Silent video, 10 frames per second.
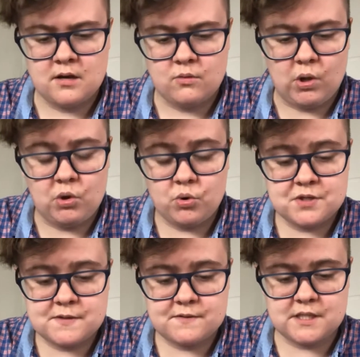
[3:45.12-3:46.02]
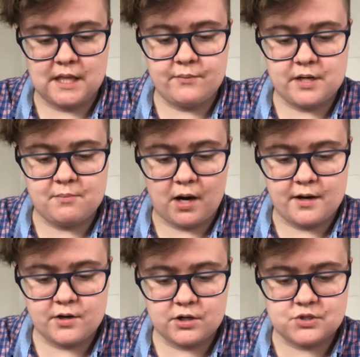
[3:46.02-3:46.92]
While hordes of celebrity
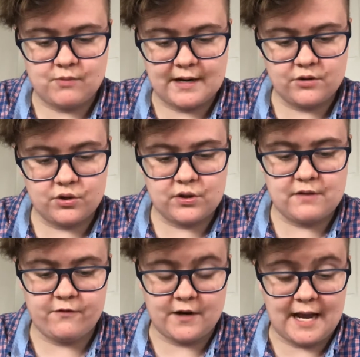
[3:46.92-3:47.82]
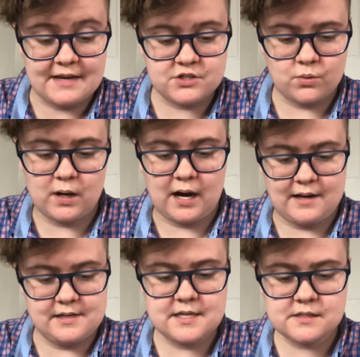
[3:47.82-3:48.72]
party girls regularly forget to wear
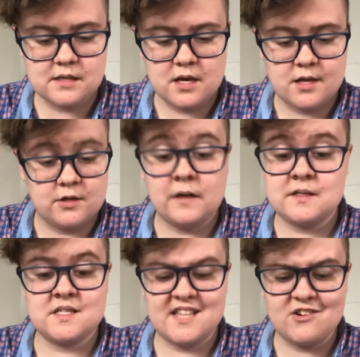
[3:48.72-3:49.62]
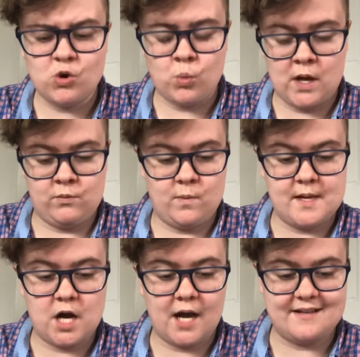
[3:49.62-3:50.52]
undies, not a single one would
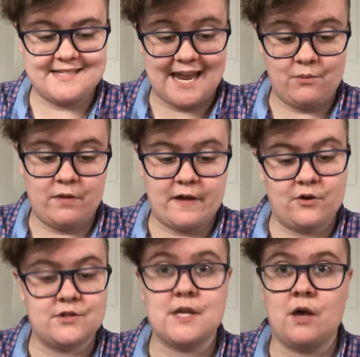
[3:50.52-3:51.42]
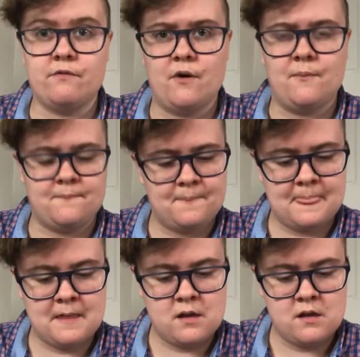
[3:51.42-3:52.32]
be caught dead without her cell phone,
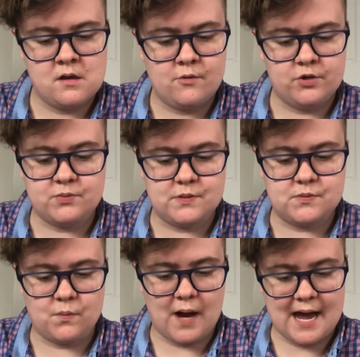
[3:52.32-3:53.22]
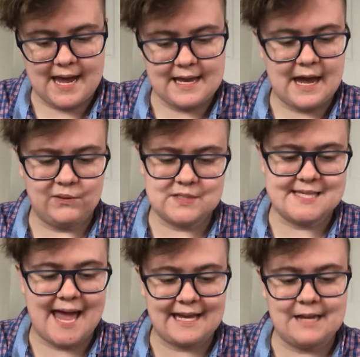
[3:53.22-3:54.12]
which was why I was
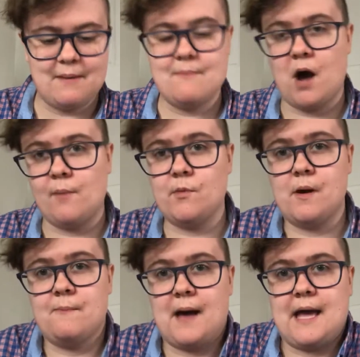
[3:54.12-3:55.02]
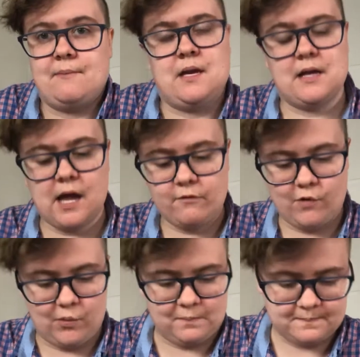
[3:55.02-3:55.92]
nagging my mom about buying me an
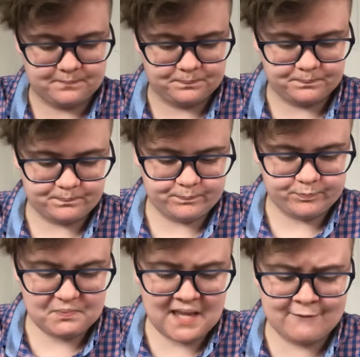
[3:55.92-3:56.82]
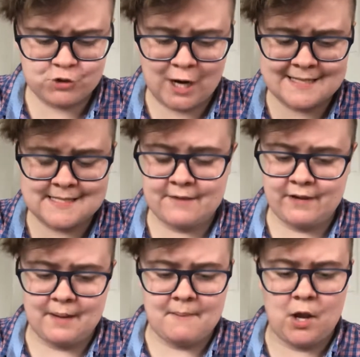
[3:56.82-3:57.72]
iPhone. I've tried
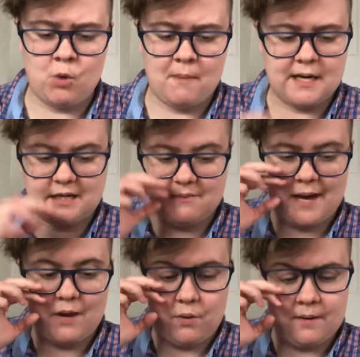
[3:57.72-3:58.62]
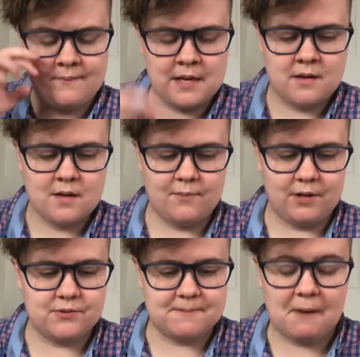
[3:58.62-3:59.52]
saving up my own money to buy one, but it
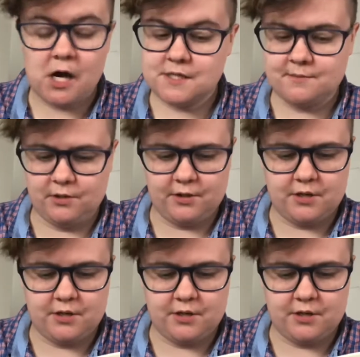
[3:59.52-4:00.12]
was impossible to